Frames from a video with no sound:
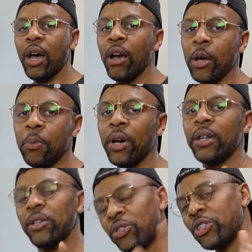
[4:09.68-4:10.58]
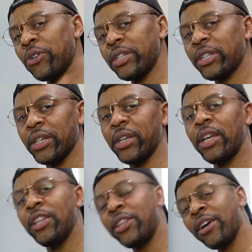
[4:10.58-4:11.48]
All right, but seriously,
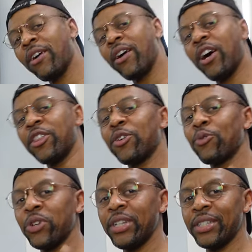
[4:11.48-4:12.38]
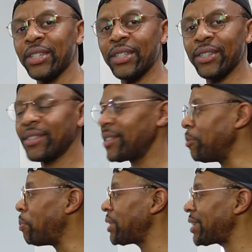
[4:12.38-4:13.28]
there are other reasons
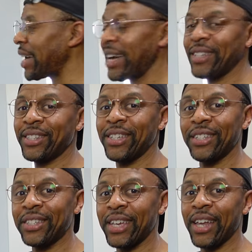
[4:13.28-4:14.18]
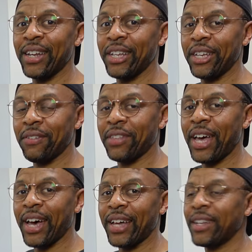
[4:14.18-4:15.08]
besides the insanity of
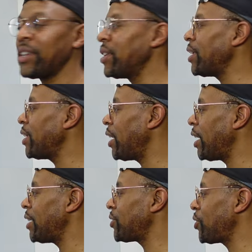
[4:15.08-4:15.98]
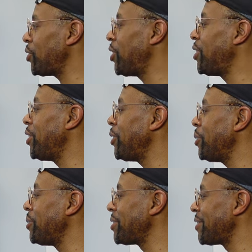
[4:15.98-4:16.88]
that to
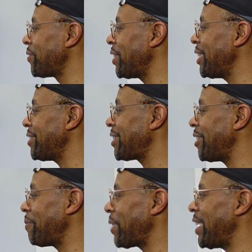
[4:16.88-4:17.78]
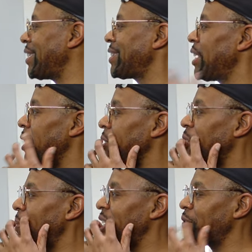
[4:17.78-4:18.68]
use
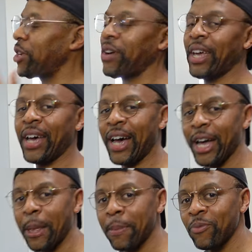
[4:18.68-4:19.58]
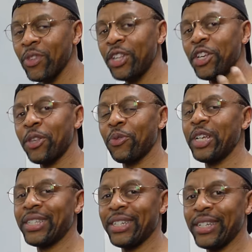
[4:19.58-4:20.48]
Topaz Video AI. Another
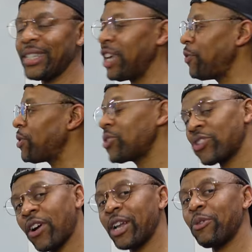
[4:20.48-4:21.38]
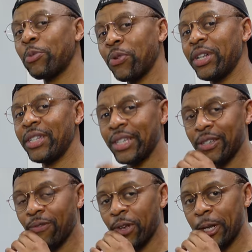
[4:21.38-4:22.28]
reason is if you're starting with pretty
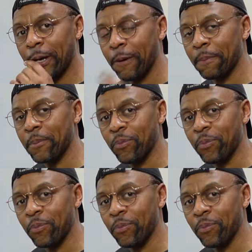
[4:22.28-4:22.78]
decent video.